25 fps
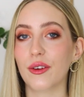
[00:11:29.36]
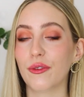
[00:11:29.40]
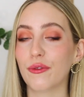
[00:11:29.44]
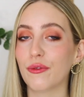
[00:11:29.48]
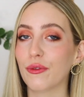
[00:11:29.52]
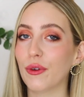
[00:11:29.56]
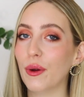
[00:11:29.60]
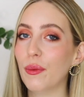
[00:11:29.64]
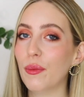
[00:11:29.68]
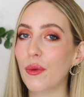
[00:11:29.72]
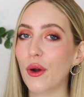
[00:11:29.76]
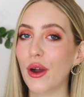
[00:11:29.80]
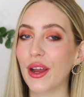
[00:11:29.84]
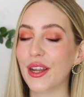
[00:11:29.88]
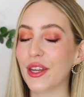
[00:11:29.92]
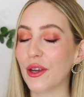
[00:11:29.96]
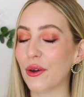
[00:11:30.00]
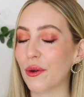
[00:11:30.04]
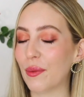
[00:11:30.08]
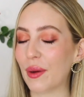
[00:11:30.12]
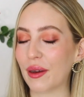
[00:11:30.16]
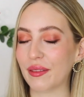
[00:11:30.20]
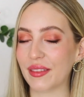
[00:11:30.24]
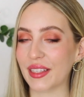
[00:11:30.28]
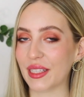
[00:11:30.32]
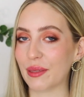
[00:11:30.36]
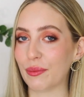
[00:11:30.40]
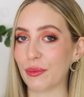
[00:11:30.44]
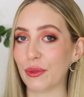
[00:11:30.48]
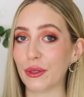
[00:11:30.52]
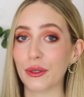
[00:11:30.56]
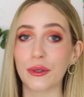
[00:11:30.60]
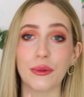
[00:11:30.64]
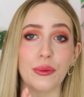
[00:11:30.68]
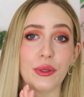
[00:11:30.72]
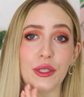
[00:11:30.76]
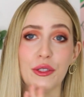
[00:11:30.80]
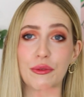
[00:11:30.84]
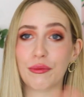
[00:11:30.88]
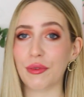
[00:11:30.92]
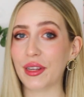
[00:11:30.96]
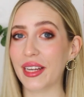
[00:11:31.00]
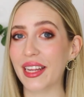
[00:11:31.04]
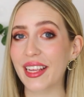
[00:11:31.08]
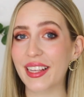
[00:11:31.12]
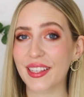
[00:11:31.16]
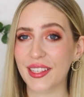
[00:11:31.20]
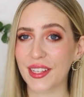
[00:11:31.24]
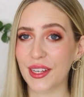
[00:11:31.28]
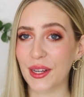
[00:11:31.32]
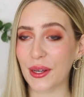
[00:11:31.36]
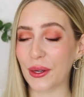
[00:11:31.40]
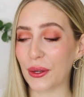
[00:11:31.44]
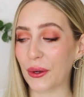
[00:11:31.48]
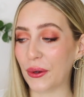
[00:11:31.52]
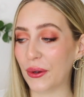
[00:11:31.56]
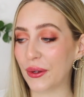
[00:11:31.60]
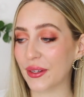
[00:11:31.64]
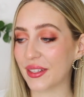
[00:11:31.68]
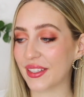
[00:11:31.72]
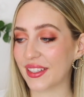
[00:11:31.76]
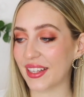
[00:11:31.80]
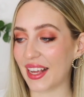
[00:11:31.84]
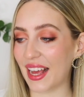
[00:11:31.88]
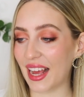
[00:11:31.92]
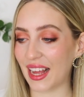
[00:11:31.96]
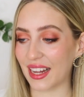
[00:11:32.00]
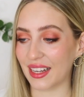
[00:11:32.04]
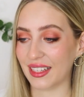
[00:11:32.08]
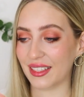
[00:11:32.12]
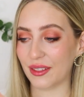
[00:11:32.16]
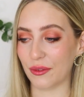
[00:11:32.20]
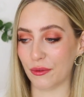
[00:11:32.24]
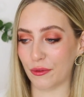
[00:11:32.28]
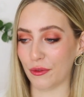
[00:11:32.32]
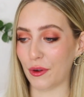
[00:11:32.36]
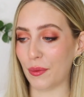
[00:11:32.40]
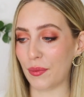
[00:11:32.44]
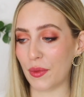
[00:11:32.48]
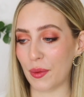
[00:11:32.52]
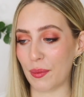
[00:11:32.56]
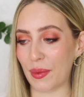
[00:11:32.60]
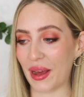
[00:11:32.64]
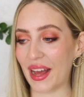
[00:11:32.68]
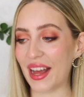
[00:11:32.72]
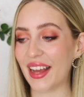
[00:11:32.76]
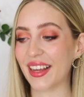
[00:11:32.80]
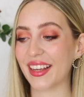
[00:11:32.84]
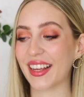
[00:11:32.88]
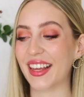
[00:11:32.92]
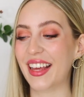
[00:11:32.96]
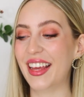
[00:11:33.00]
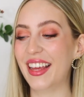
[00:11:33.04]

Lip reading: From what I know about this book, which really isn't a lot, and from the back,